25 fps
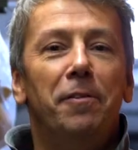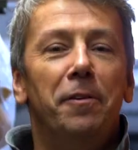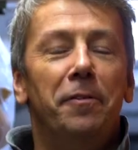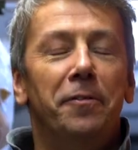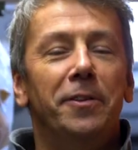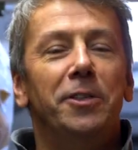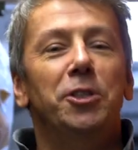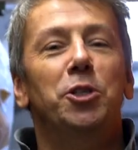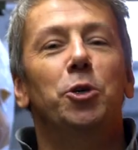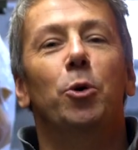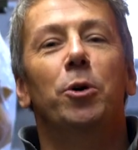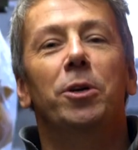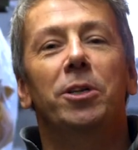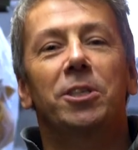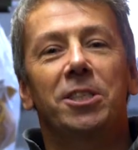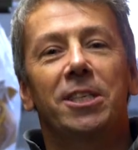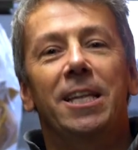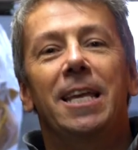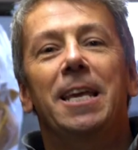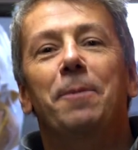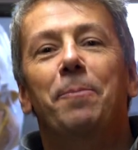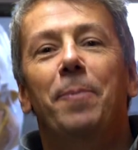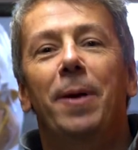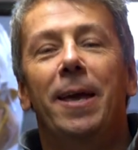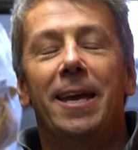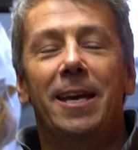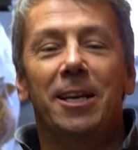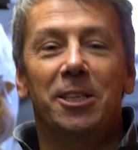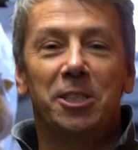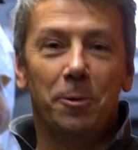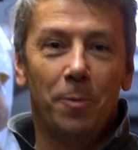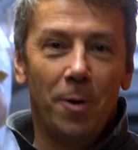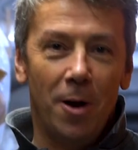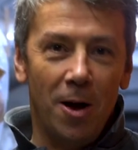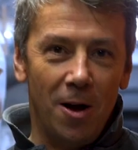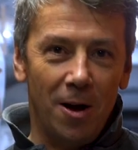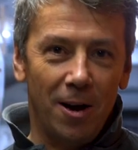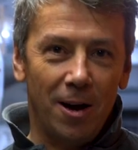you've enjoyed a sneak peek into
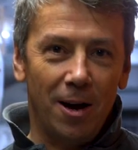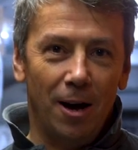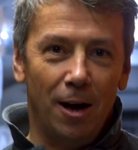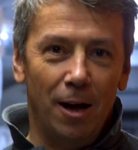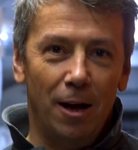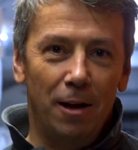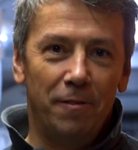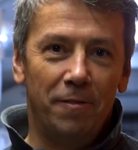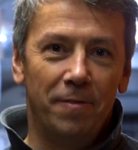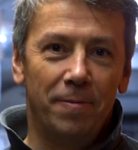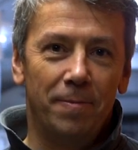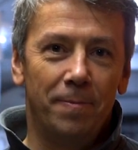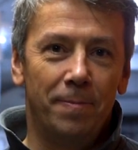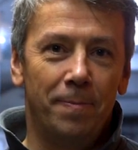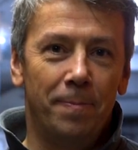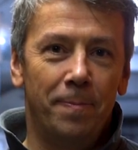my archive,